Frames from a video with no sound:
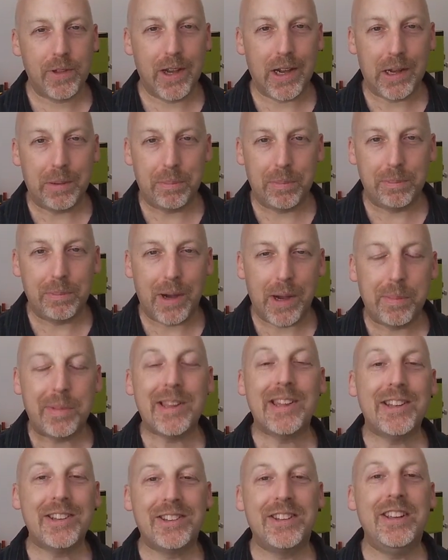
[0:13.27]
I'm a
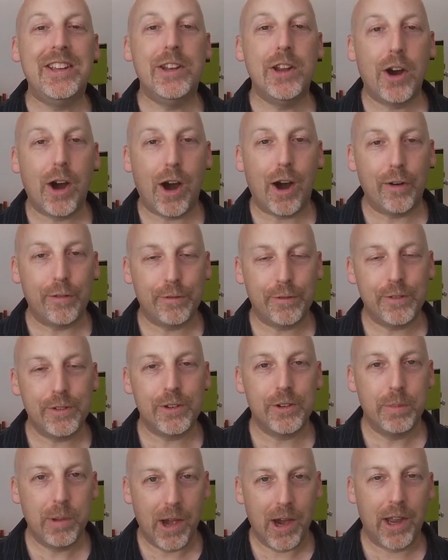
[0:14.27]
little teed off,
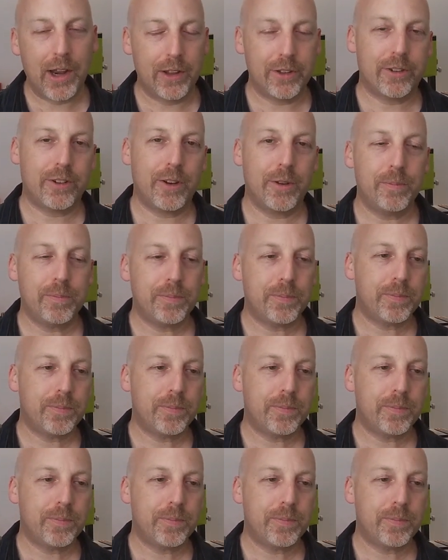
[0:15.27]
to be honest.